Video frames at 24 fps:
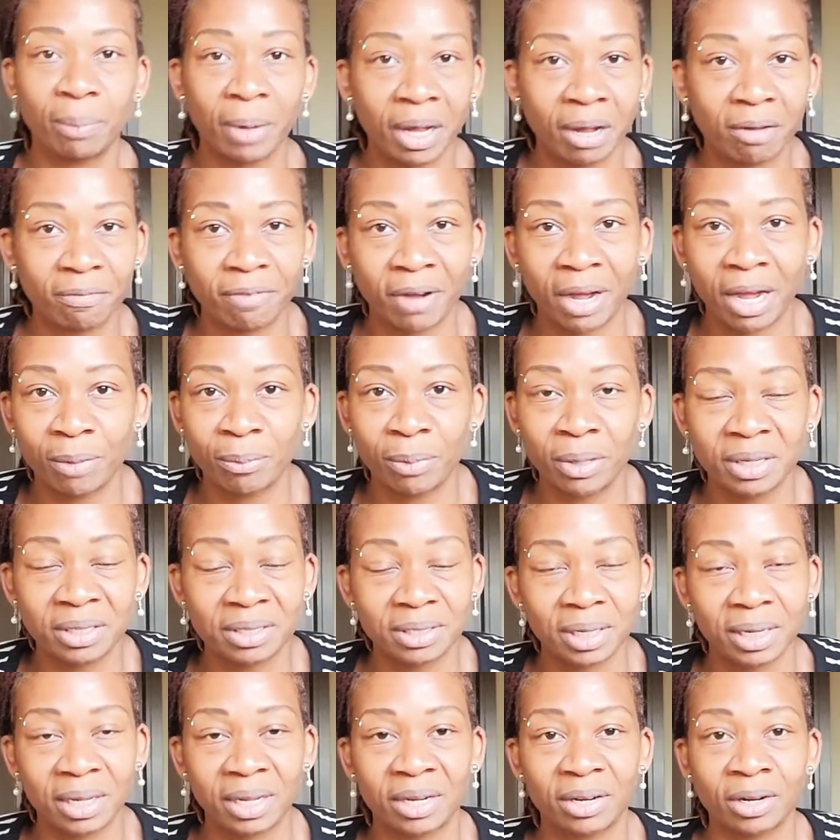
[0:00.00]
back 5
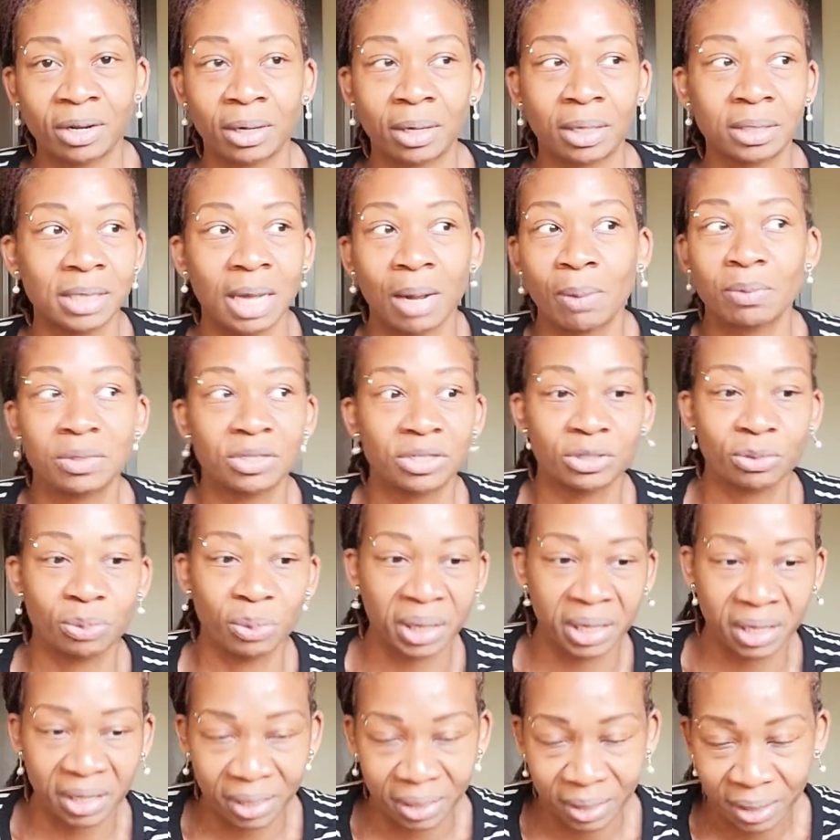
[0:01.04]
minutes later because I was just
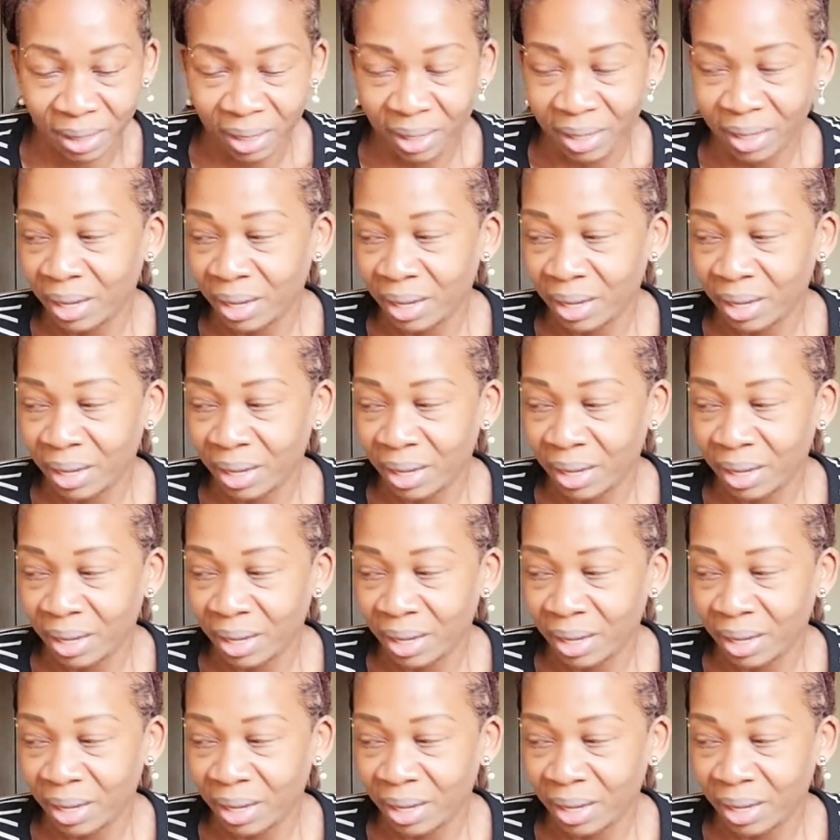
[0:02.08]
waiting.